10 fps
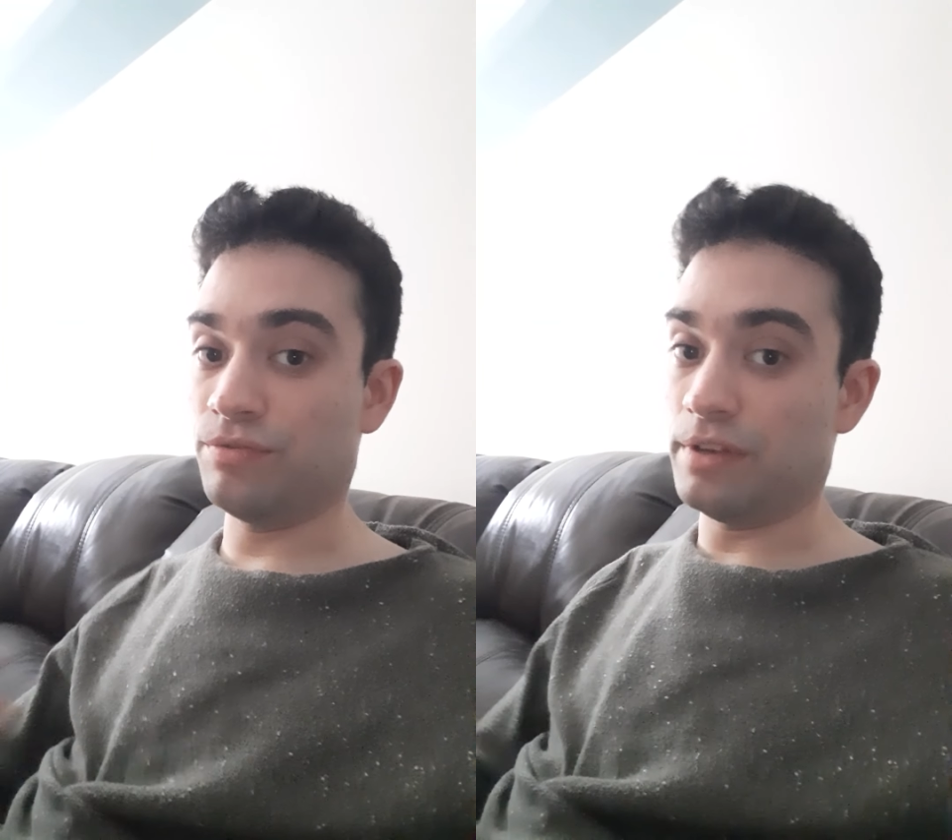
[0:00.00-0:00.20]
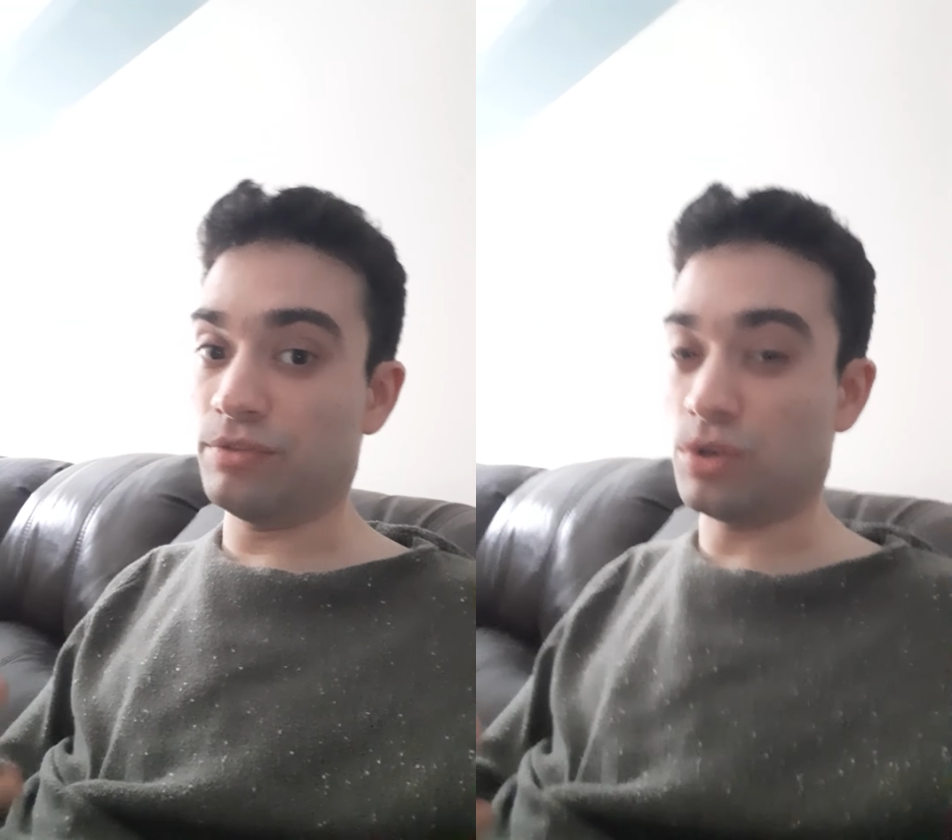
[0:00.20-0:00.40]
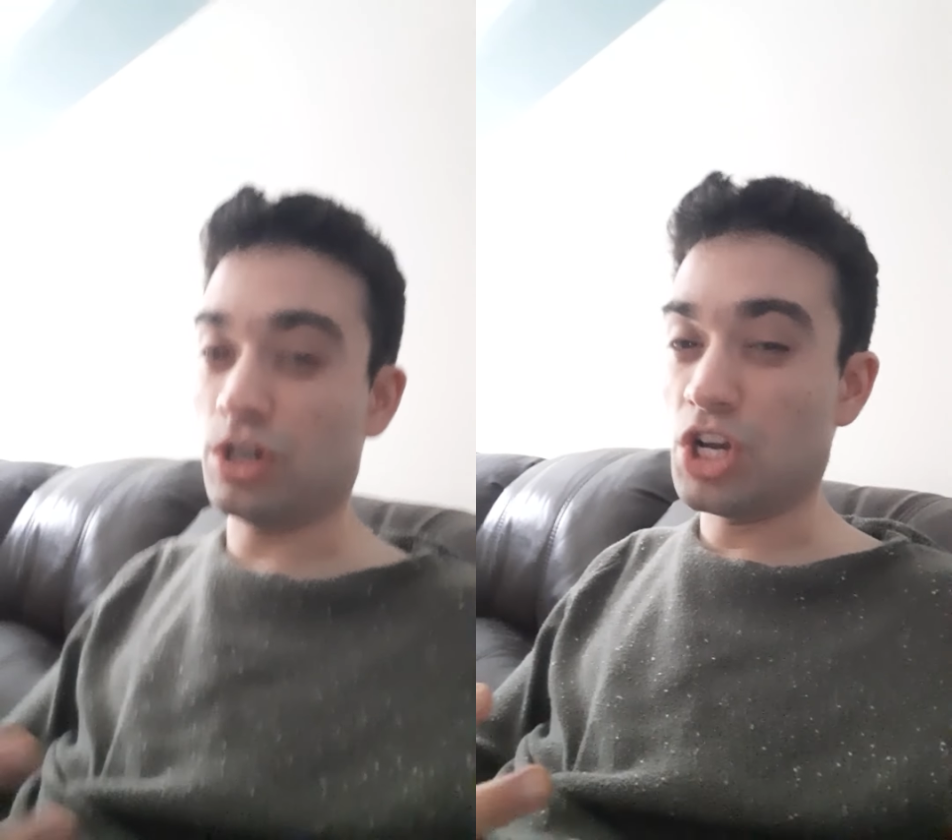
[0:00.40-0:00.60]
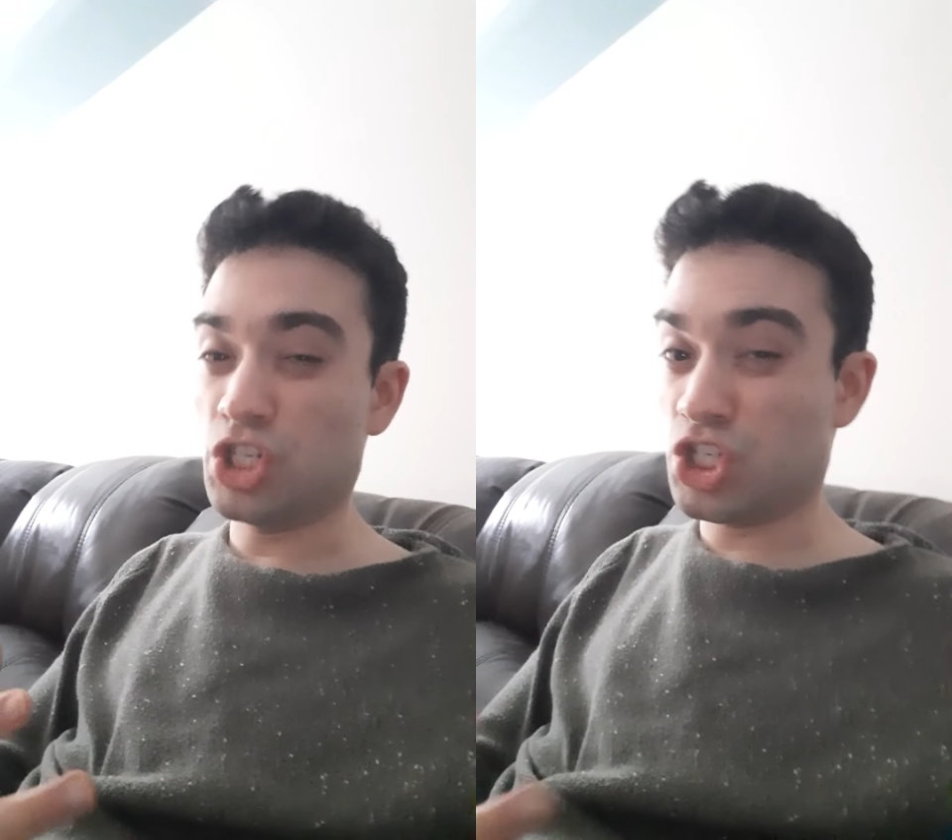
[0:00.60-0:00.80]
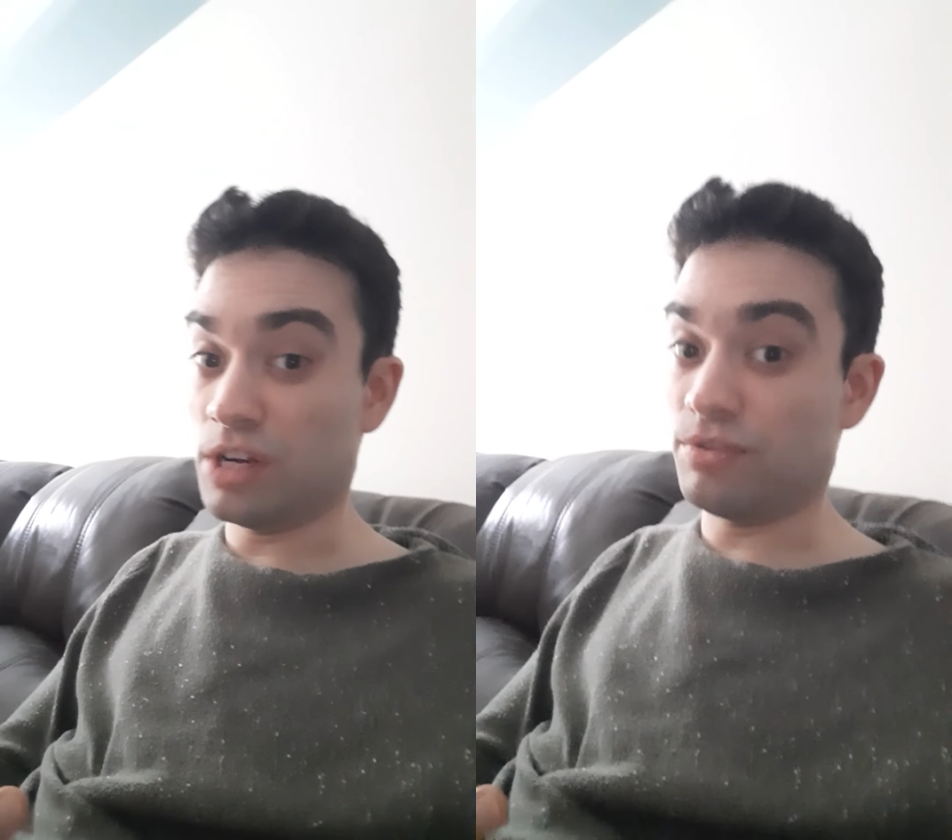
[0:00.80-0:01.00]
if you're
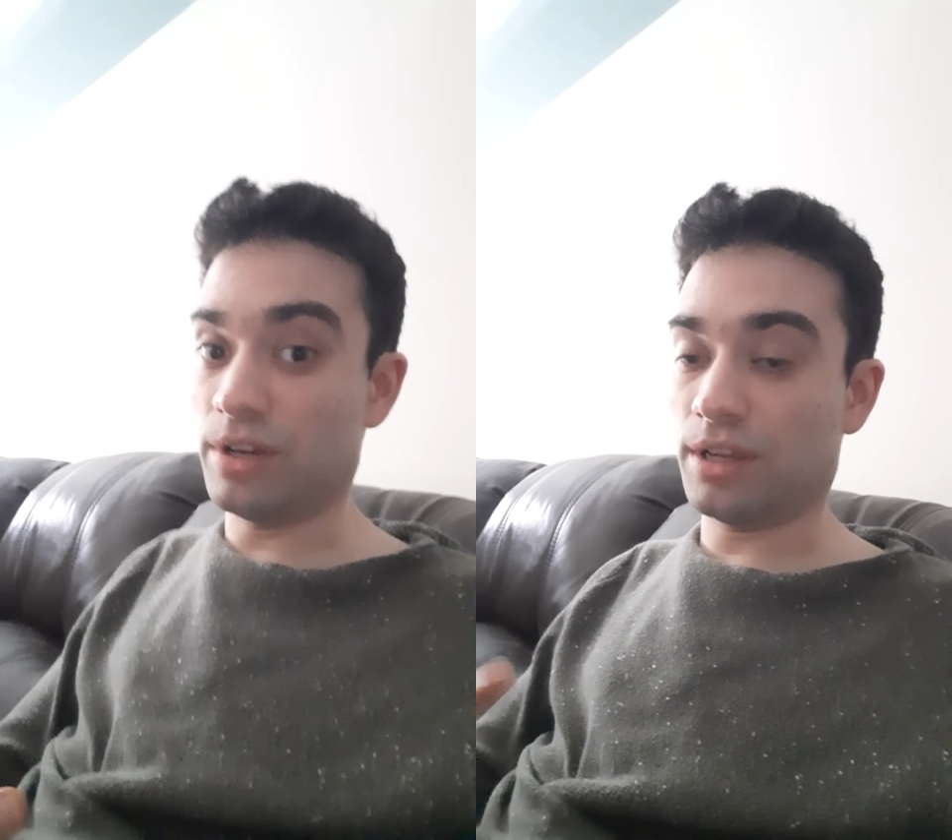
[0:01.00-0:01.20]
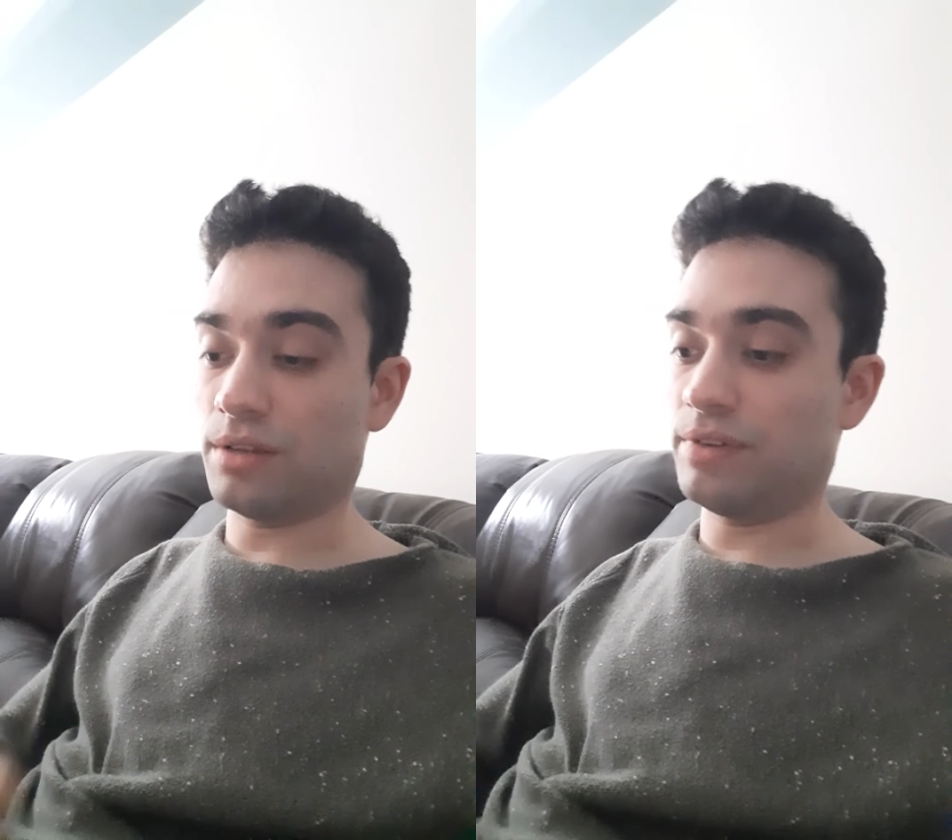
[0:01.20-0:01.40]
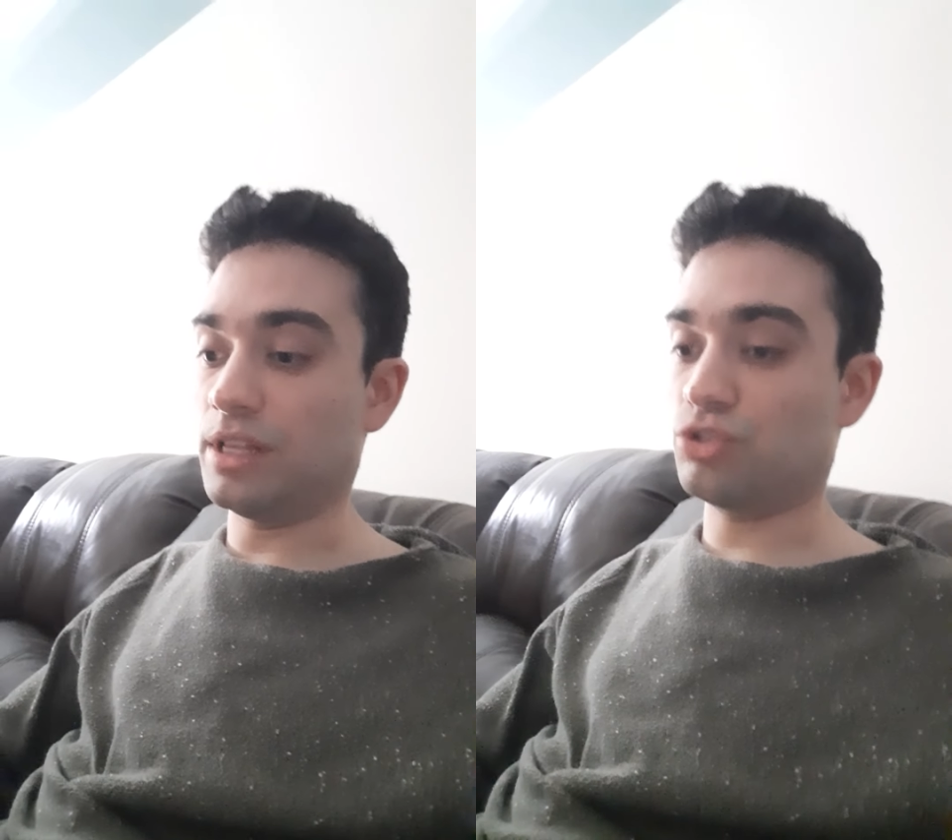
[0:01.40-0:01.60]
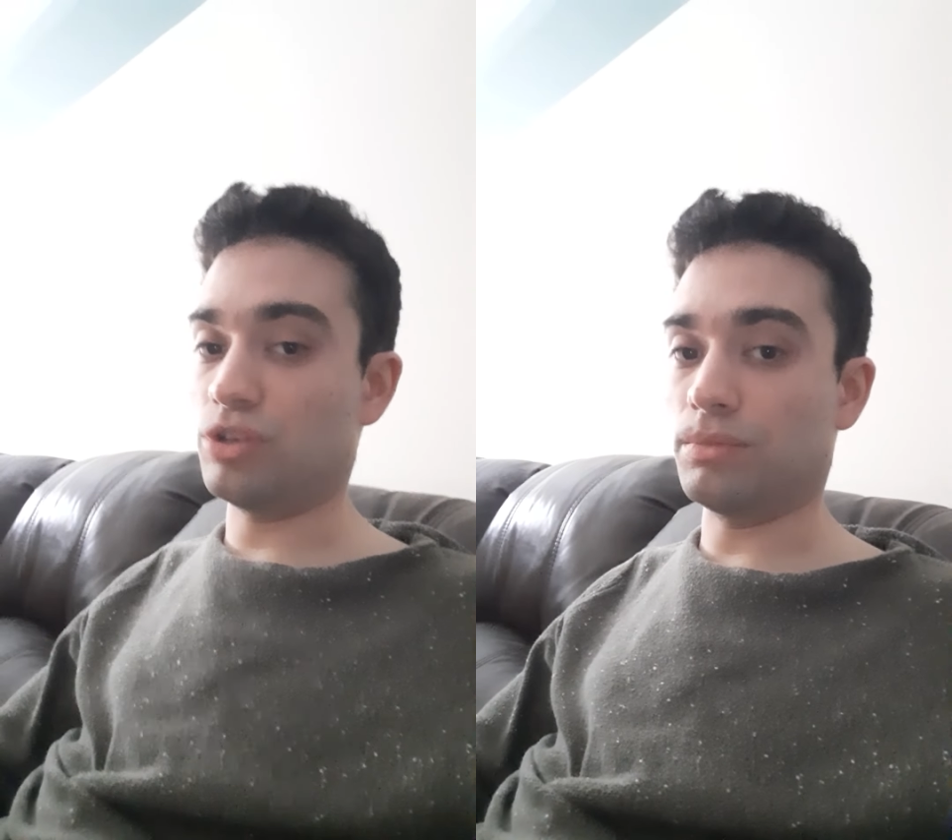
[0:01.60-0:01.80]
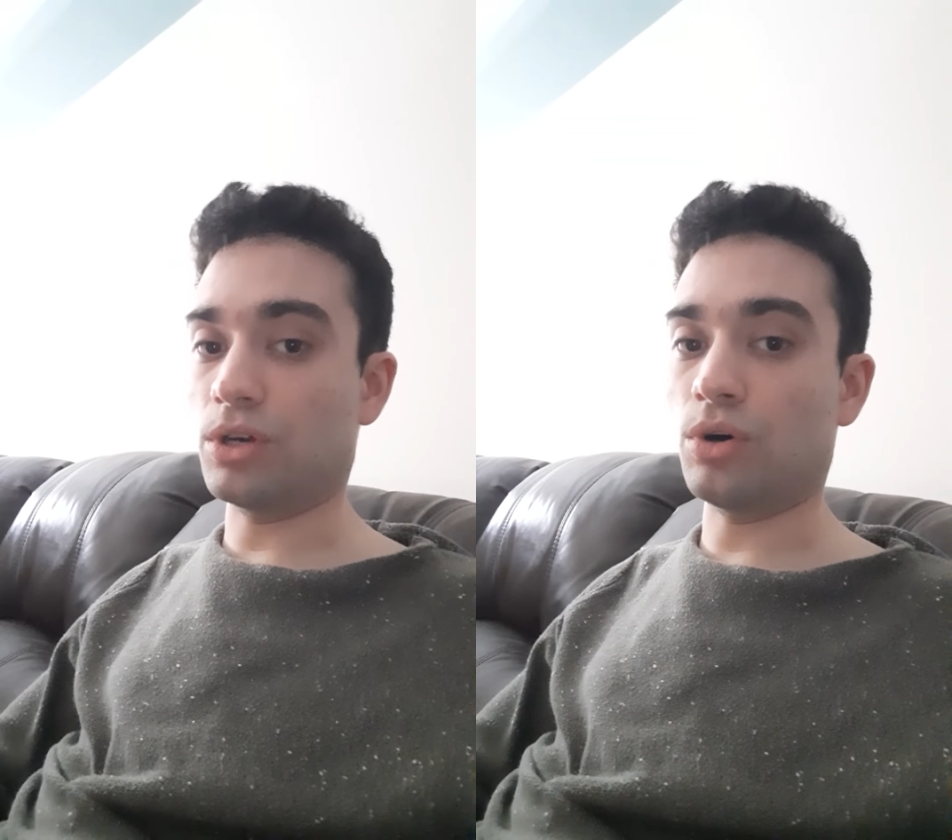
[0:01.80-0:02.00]
shivering and you feel
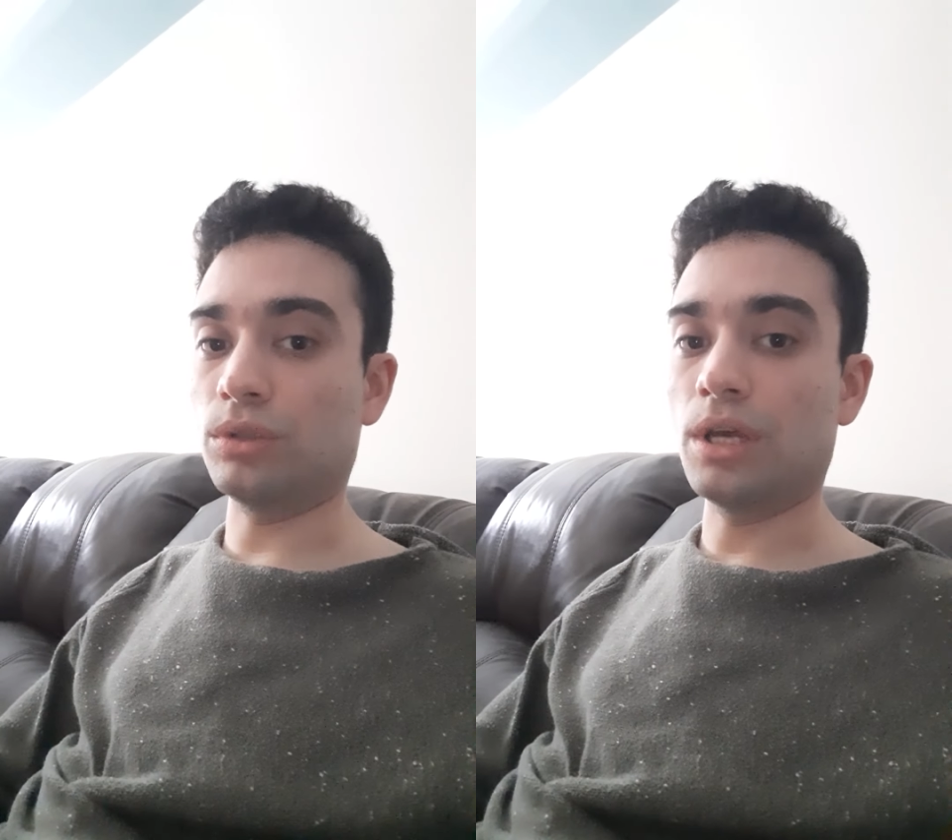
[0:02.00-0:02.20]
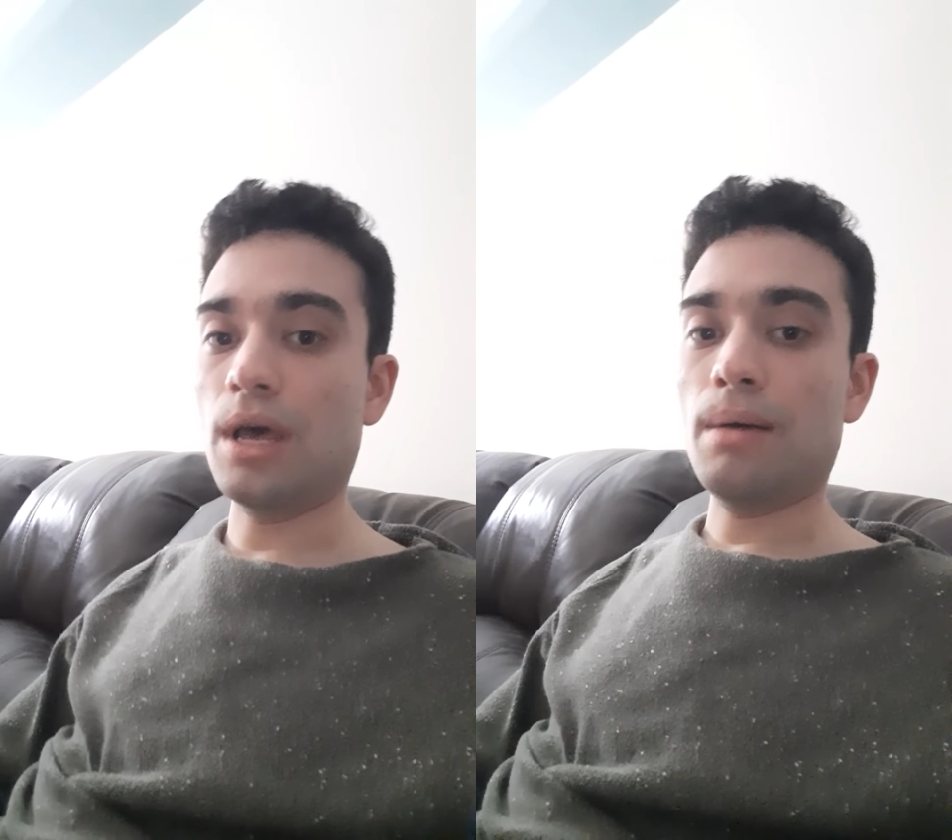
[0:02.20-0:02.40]
extremely cold.